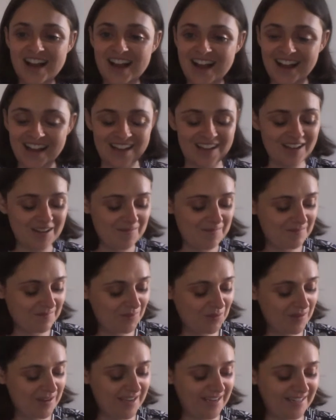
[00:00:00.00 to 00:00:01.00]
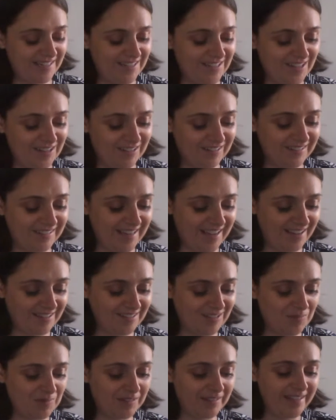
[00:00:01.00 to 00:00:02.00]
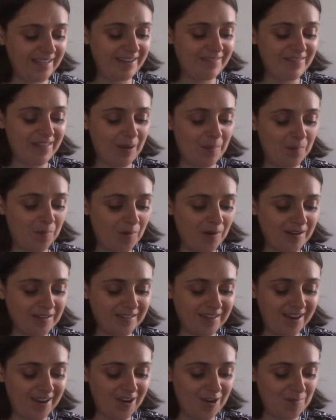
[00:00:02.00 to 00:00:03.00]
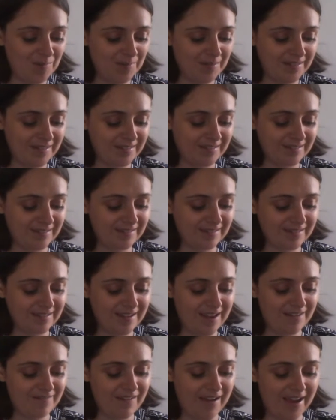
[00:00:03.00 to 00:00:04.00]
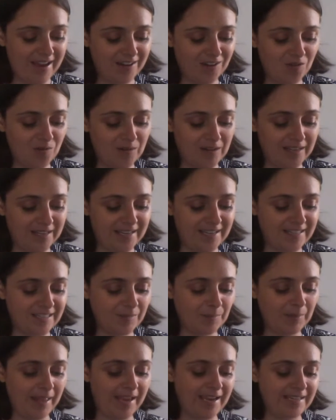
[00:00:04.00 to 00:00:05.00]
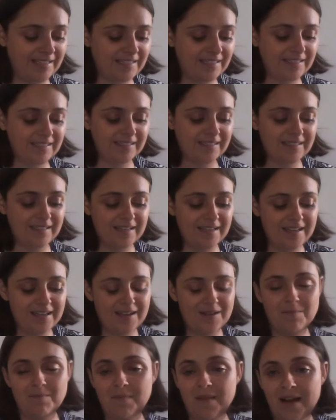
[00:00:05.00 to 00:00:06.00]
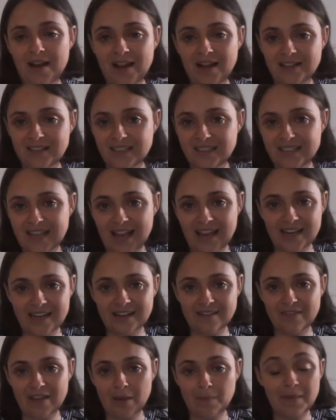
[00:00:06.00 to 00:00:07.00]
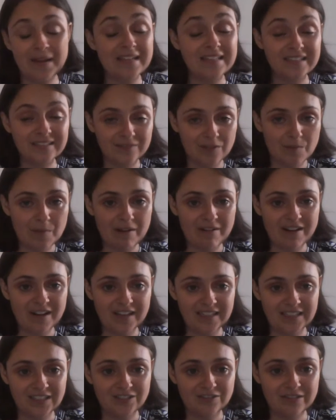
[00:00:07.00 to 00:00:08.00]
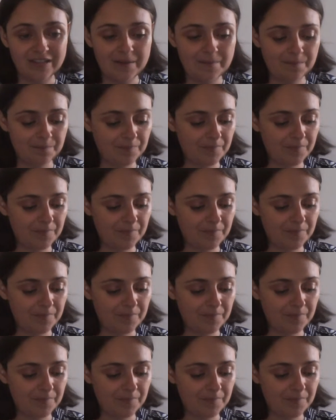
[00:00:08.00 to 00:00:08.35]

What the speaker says: I'm talking in circles now, so we'll leave that point. I hope I've adequately explained my understanding of that piece of American history.